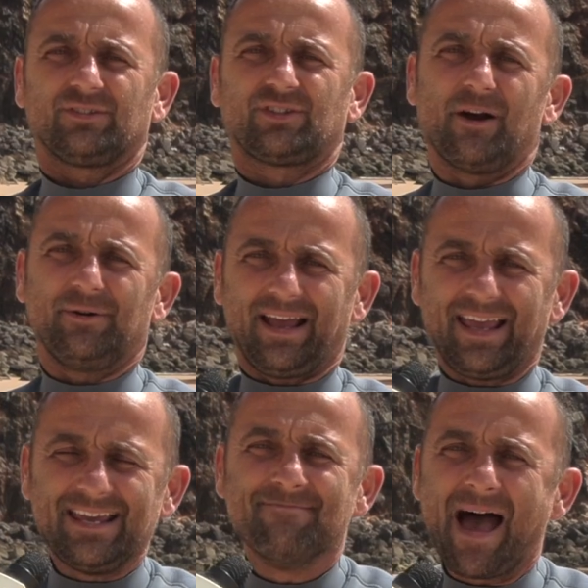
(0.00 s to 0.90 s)
So
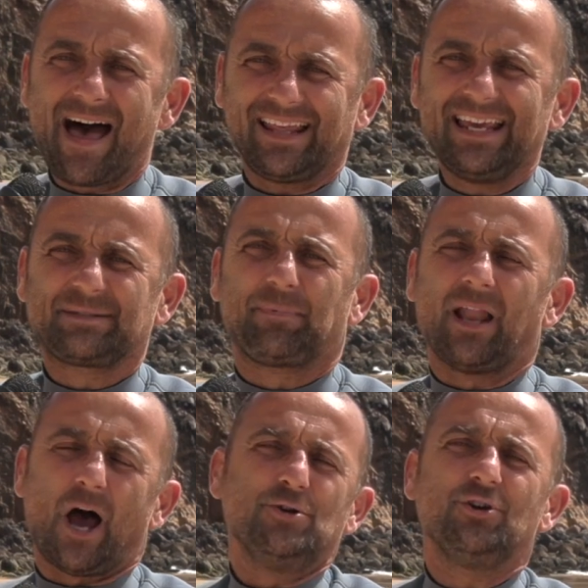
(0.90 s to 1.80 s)
email is
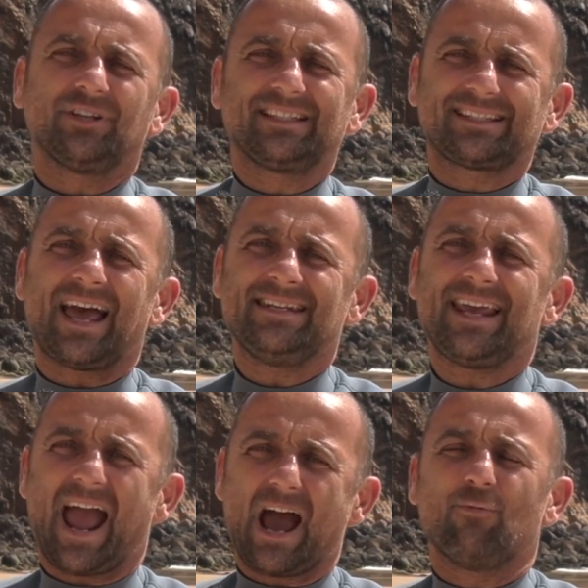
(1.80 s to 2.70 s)
below, you can send
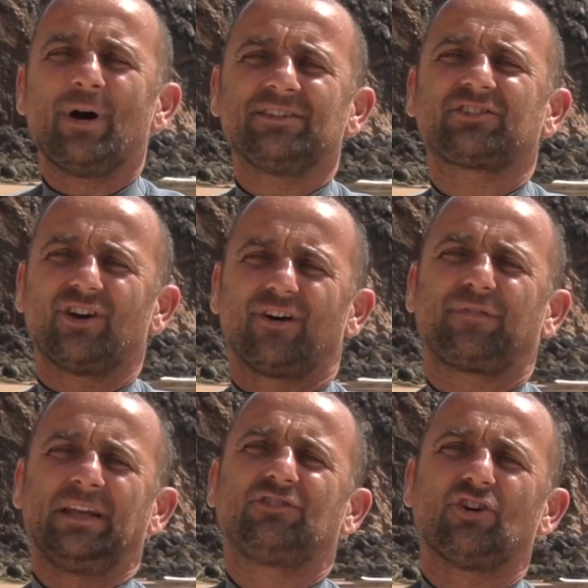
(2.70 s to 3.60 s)
it at
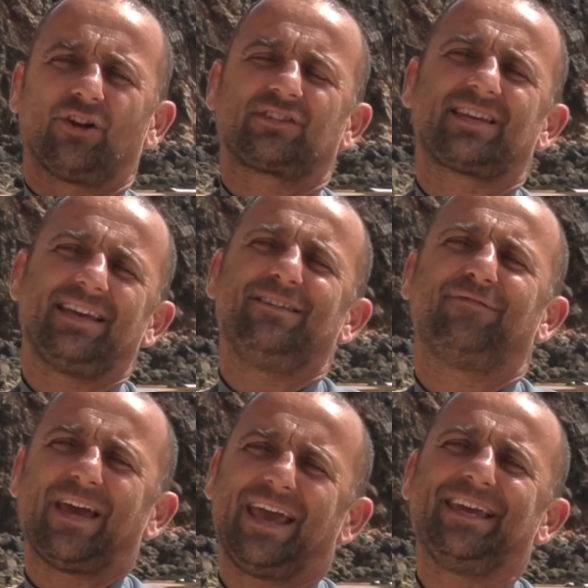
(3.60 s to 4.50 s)

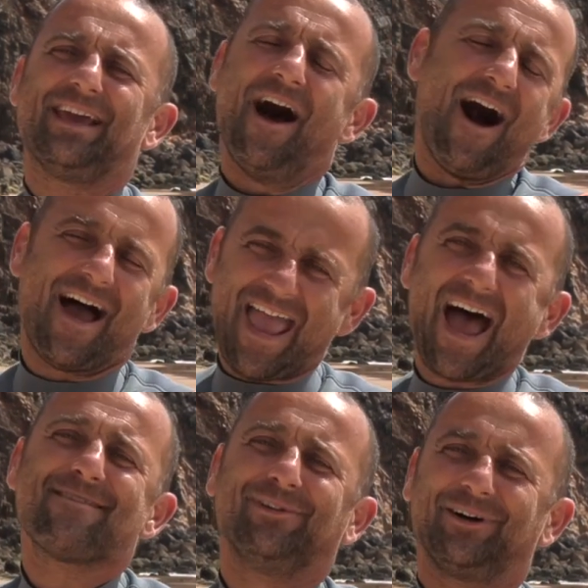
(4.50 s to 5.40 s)
Windsurfing.TV. I
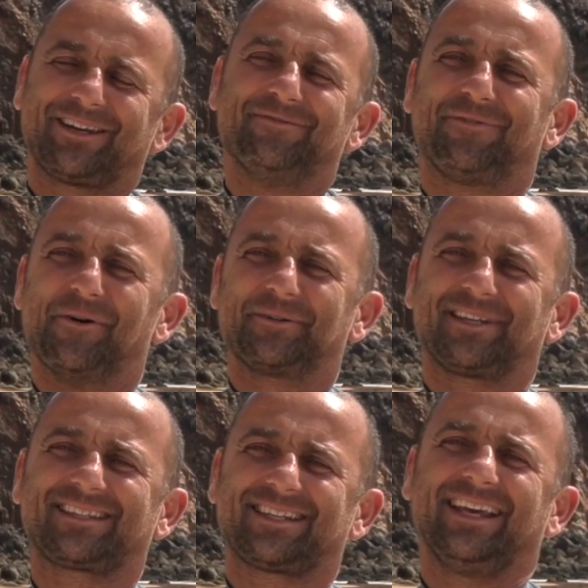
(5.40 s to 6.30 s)
am looking forward
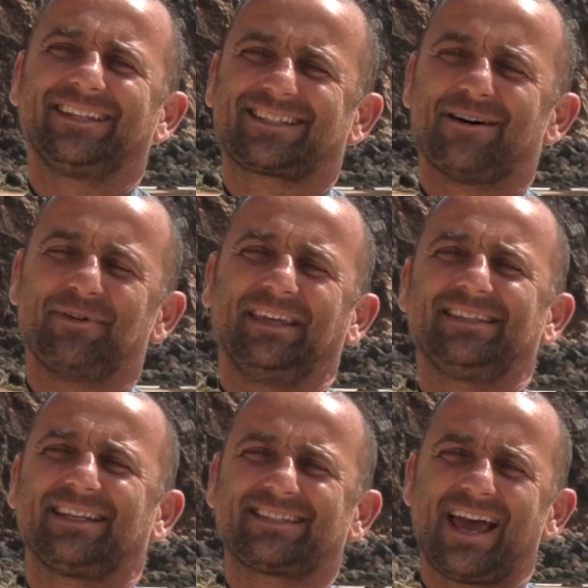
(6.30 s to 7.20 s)
to seeing some of
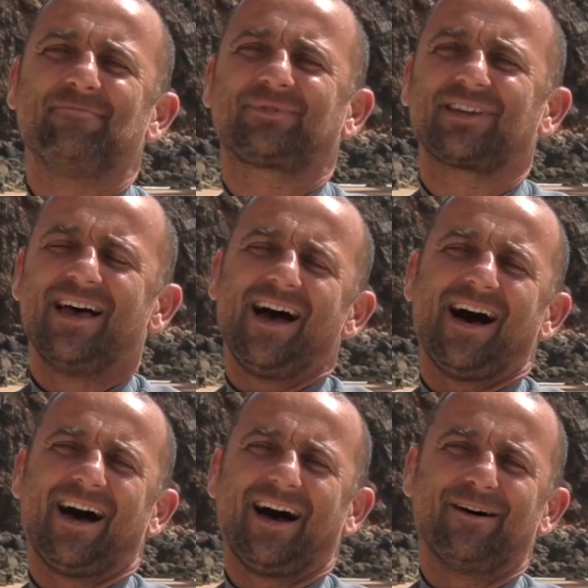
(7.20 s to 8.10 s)
these attempts
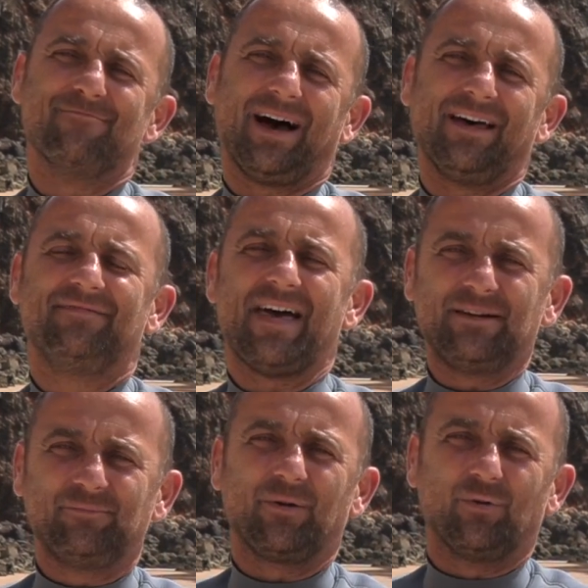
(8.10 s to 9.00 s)
and
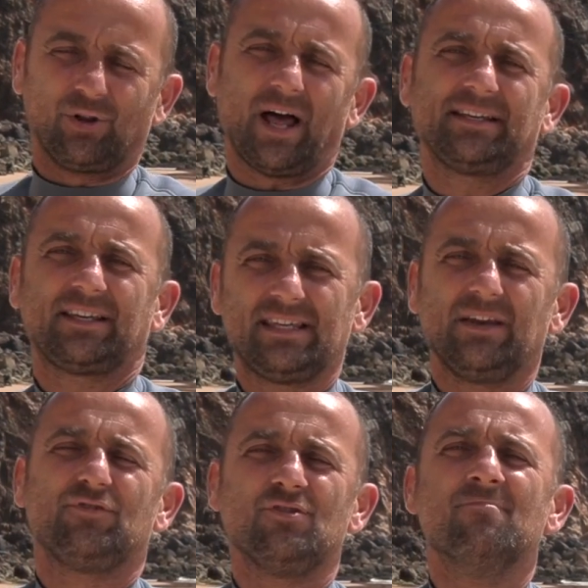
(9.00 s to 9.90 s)
then we will
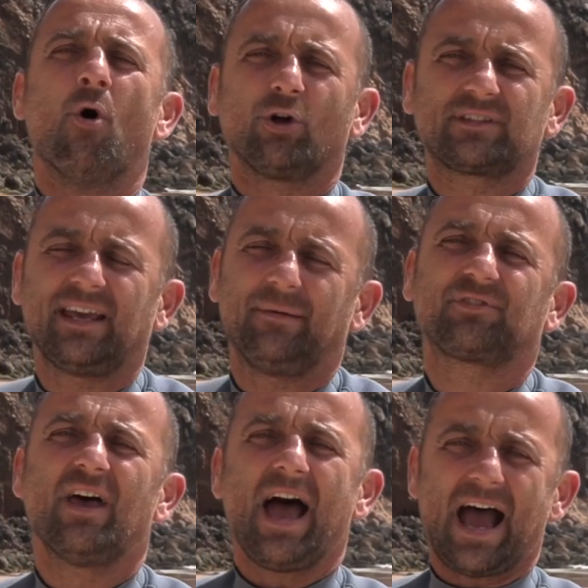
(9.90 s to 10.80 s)
give you more
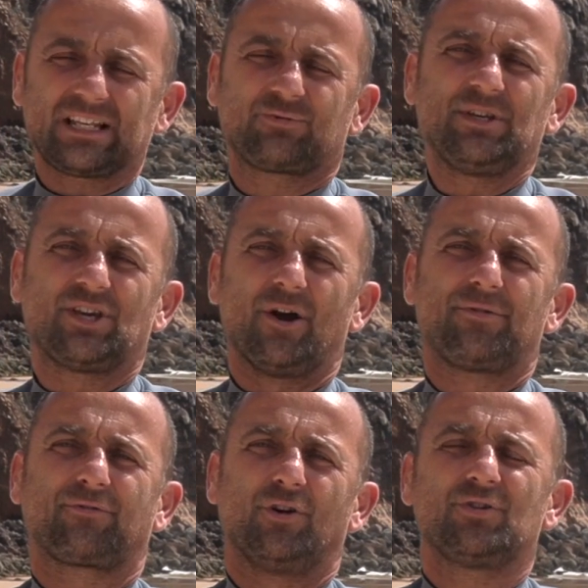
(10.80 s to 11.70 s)
tips as we go
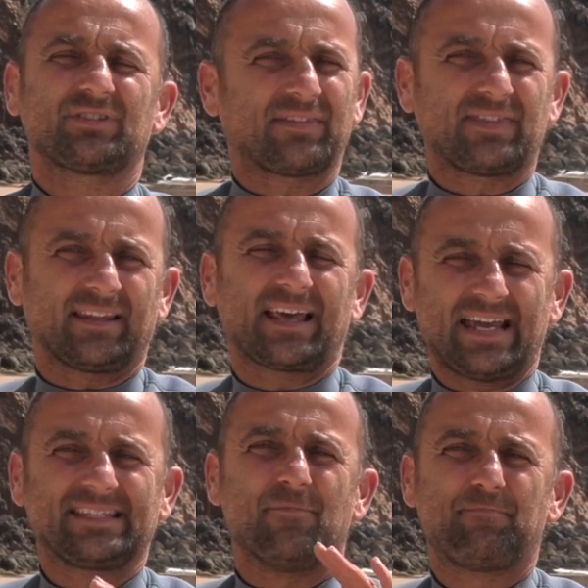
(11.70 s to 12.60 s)
through, because I think that
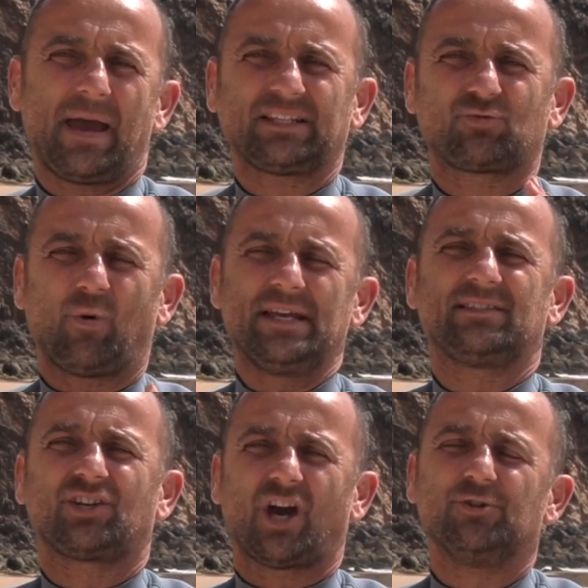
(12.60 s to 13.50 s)
is the best way
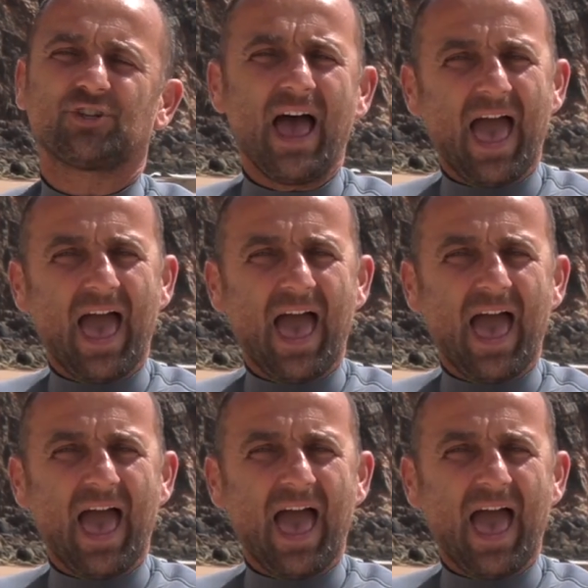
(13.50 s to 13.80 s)
to coach.